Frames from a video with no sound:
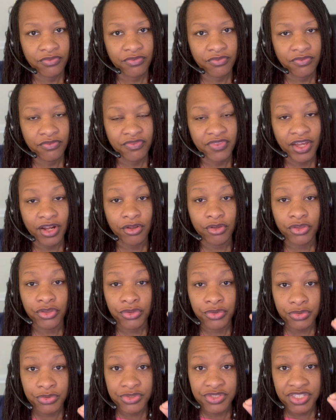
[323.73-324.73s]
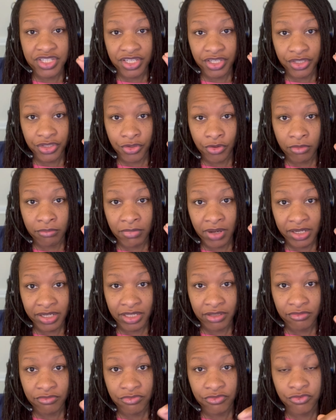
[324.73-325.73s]
they're using your
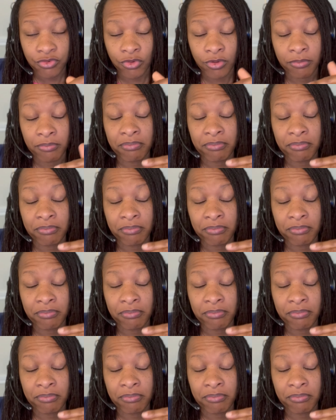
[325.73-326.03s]
money for